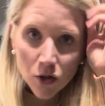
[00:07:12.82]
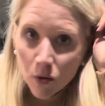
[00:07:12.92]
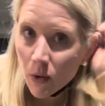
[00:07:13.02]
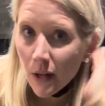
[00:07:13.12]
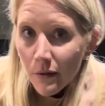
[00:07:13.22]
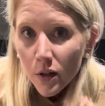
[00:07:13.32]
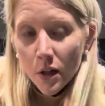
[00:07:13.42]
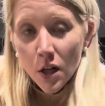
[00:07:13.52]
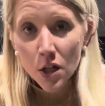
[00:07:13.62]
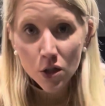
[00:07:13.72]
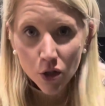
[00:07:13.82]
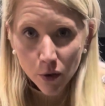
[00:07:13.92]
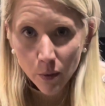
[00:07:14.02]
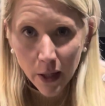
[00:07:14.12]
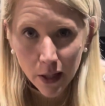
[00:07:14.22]
to whatever
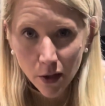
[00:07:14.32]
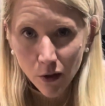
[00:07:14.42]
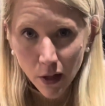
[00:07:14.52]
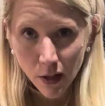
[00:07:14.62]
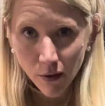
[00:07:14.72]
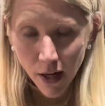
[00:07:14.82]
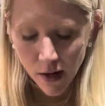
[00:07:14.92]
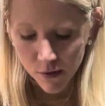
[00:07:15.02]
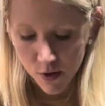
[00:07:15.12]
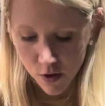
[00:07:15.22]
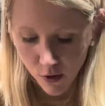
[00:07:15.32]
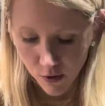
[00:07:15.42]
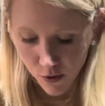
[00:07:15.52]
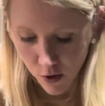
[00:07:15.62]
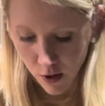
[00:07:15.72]
terrain you kind of have. So
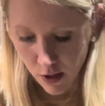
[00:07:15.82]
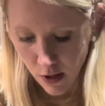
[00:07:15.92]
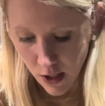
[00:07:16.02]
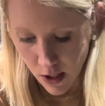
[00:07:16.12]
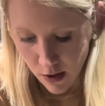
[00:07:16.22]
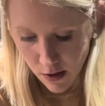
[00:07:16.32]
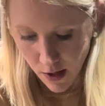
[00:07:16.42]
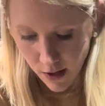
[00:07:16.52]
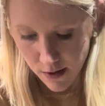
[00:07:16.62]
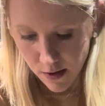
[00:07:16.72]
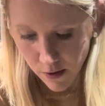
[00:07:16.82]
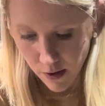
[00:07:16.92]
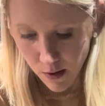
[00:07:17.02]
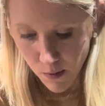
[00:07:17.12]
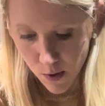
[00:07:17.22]
if you're on not necessarily
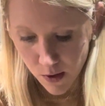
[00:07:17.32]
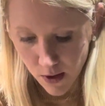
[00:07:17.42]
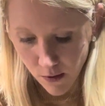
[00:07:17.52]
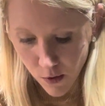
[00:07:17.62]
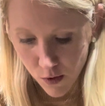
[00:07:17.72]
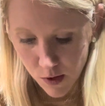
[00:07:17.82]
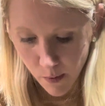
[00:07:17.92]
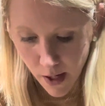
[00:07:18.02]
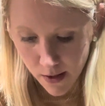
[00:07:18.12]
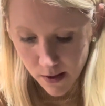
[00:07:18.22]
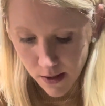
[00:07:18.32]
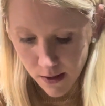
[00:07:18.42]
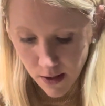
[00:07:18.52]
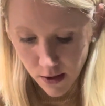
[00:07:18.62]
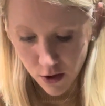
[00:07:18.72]
the most level spots, this
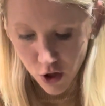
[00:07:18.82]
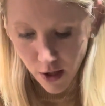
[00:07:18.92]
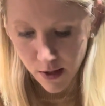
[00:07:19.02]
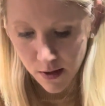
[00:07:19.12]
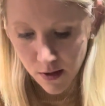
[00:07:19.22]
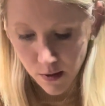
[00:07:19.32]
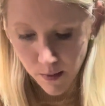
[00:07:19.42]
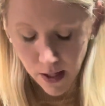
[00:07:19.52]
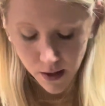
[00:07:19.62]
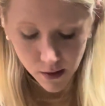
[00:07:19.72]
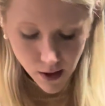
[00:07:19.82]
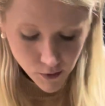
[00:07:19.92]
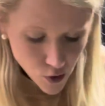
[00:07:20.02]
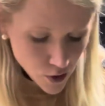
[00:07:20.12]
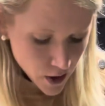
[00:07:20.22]
can adjust to make it
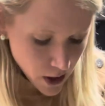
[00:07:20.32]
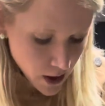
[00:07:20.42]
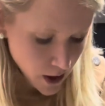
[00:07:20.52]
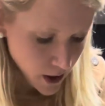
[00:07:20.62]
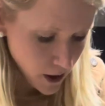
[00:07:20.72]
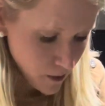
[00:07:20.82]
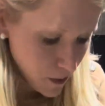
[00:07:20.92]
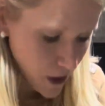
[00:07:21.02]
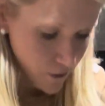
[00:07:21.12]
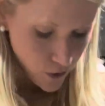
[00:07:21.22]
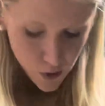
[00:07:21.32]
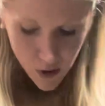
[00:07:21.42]
level. But it folds